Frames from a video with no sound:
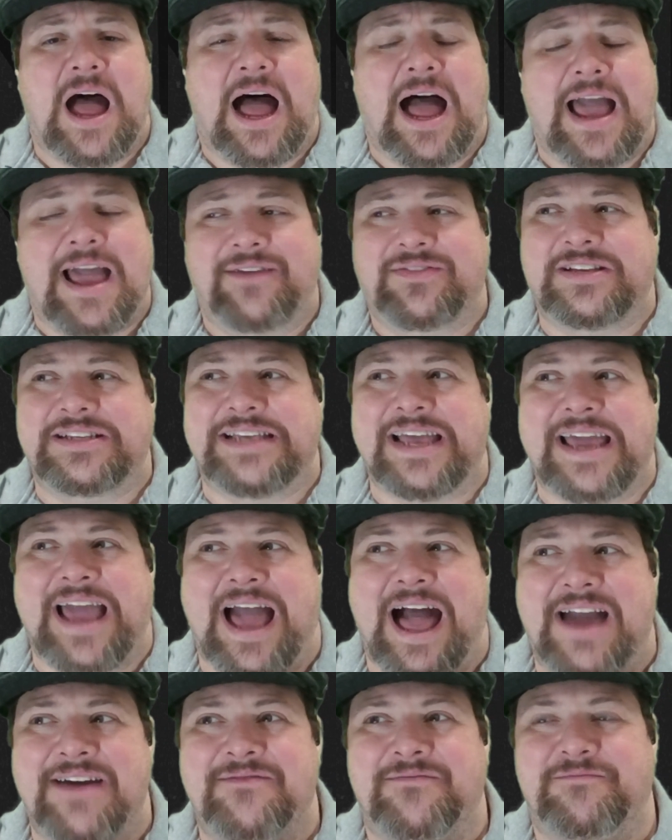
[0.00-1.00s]
I have to say
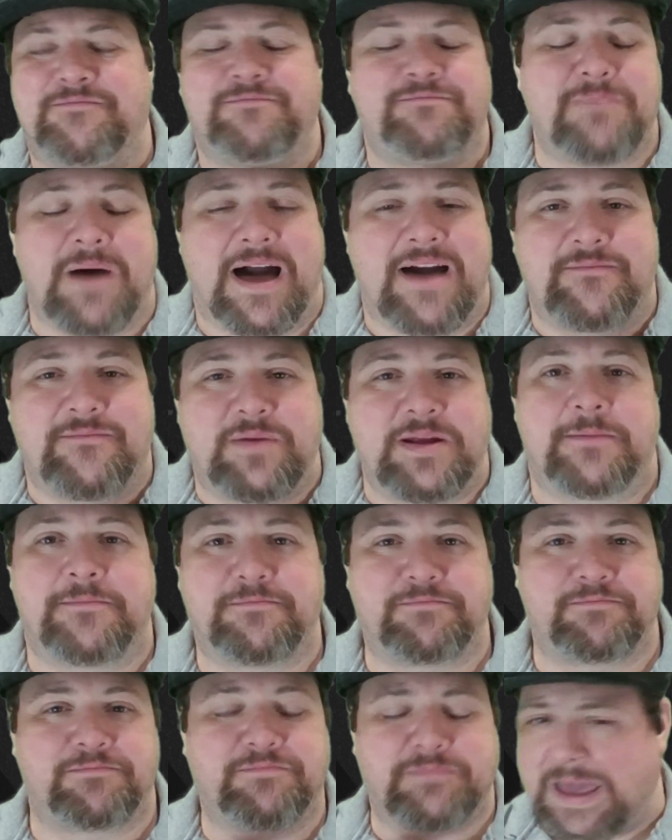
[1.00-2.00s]
I've been
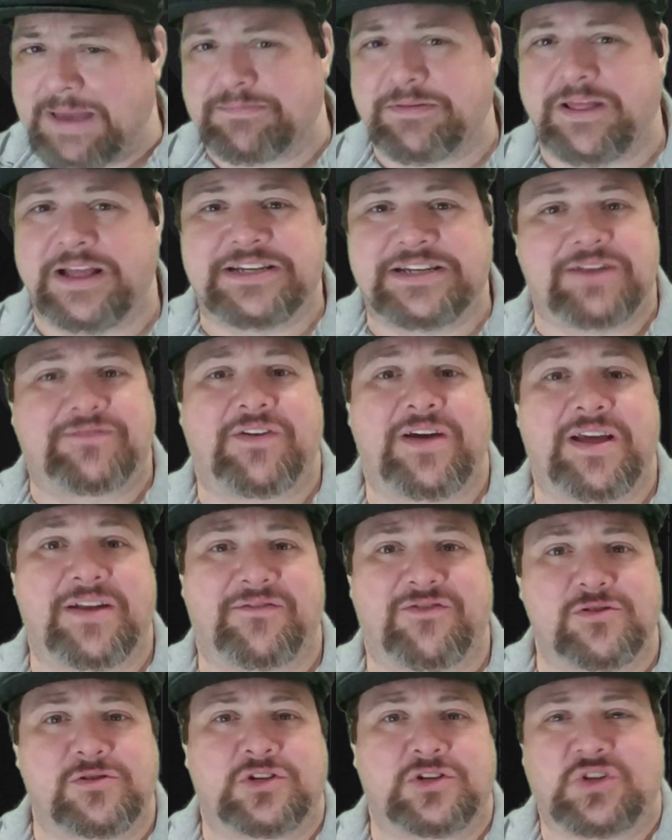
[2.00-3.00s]
a Kate Blanchett fan
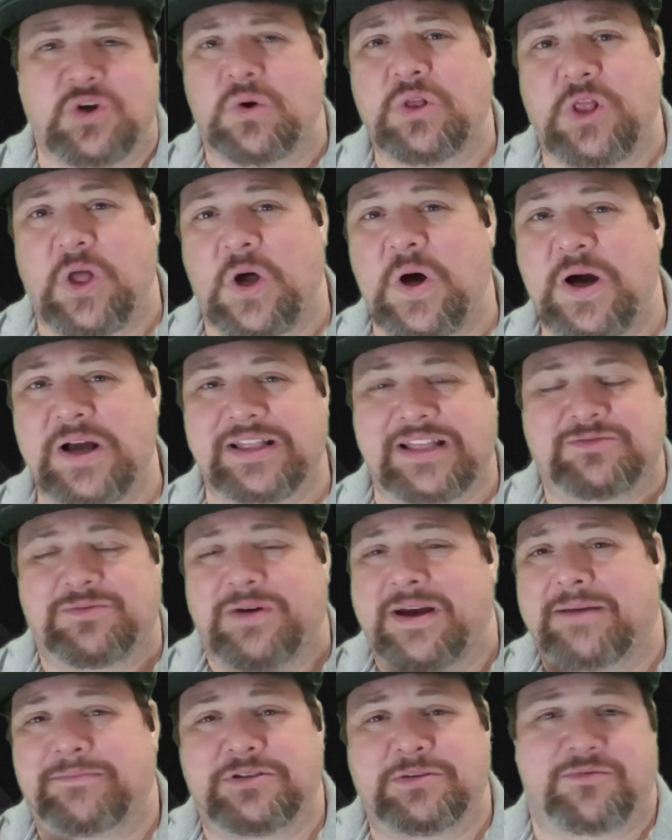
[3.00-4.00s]
for so long. That's
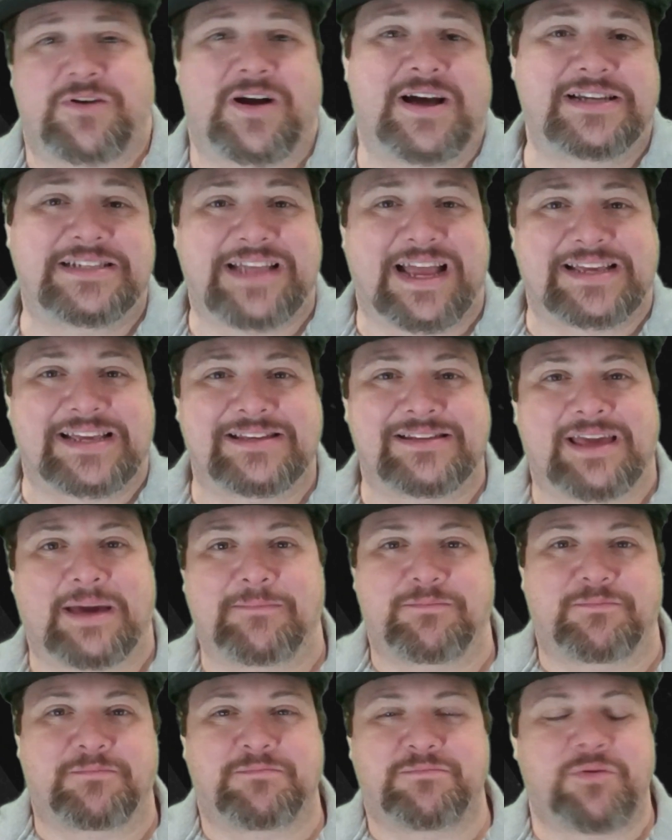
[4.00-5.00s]
why I'm surprised I
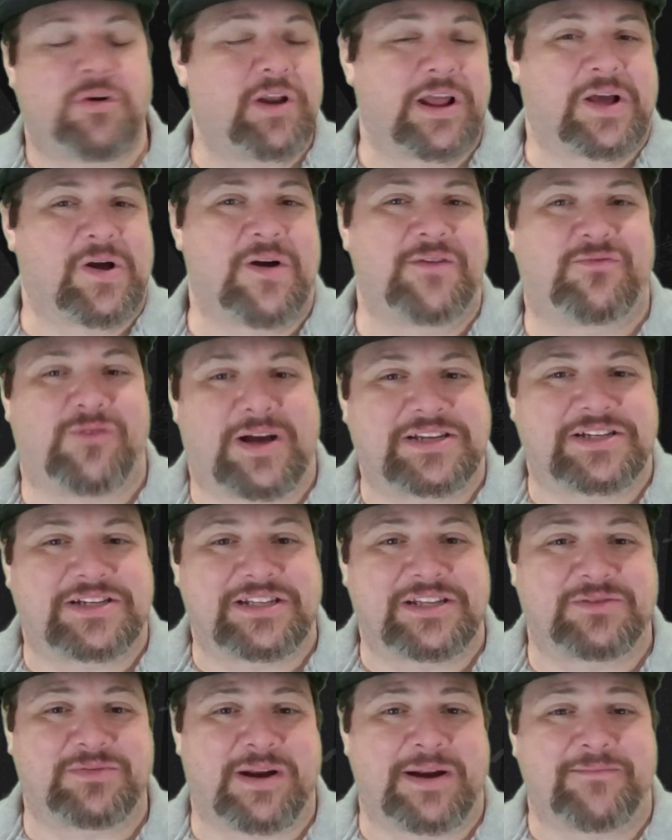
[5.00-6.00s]
kept putting off
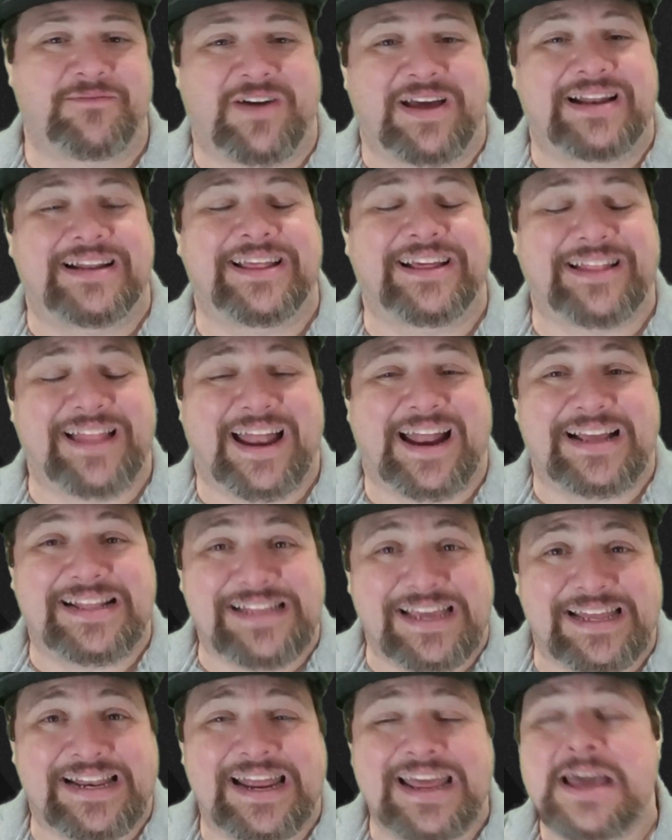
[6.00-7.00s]
watching this one. I'm finally glad I
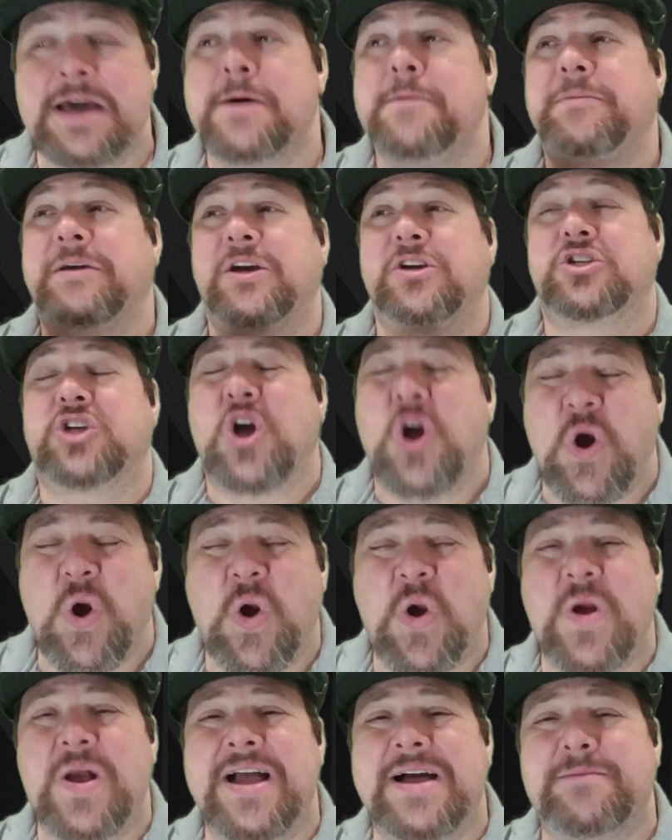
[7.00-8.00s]
did because
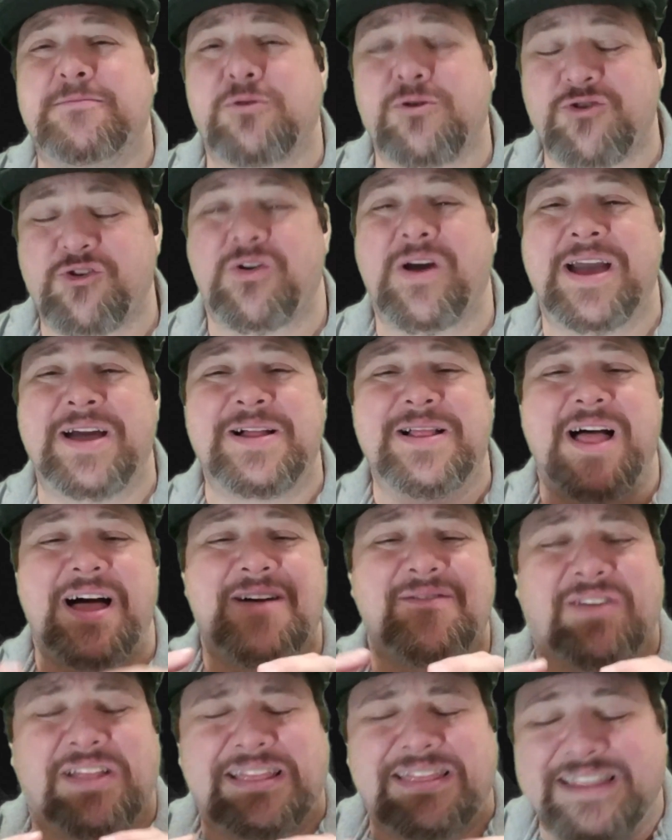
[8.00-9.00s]
her portrayal
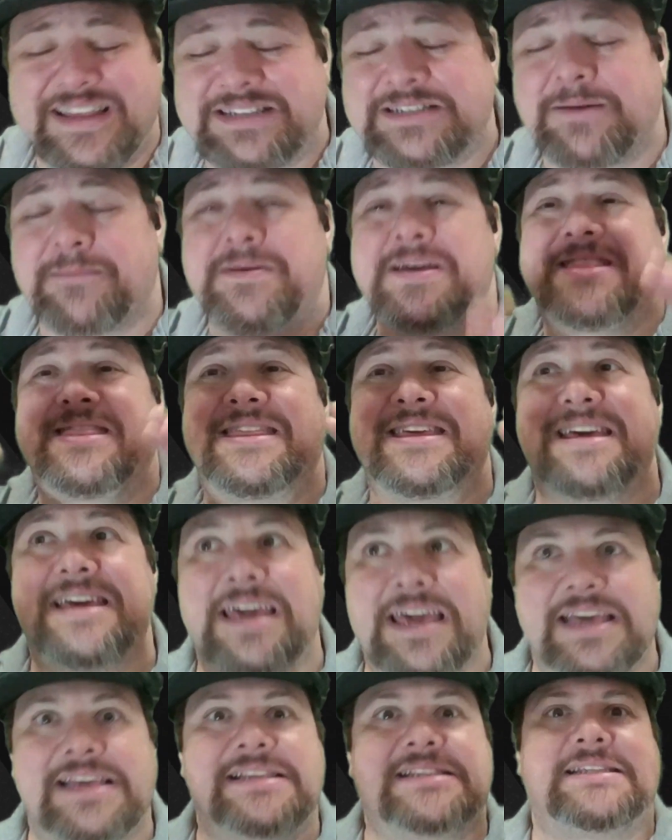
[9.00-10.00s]
of Elizabeth
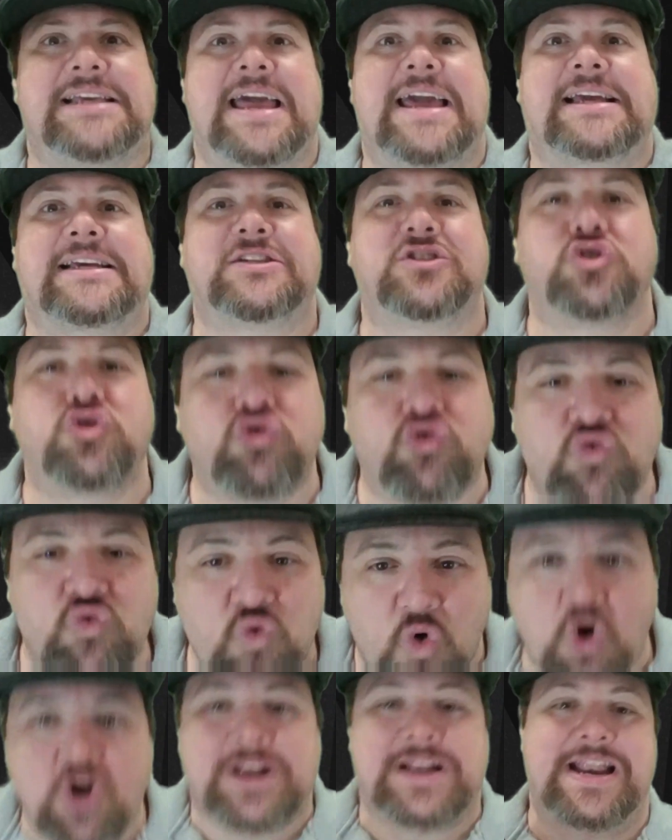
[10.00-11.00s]
is
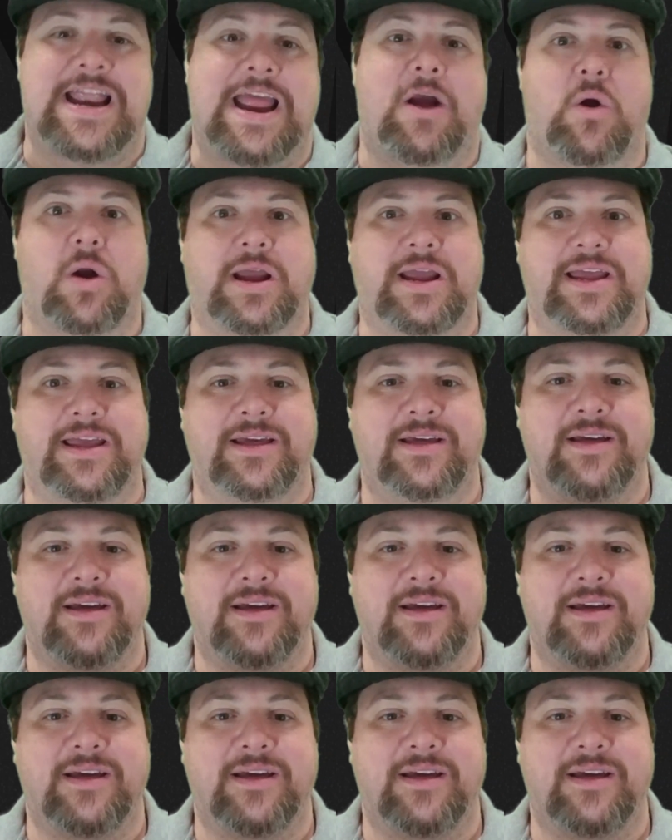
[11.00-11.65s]
extraordinary.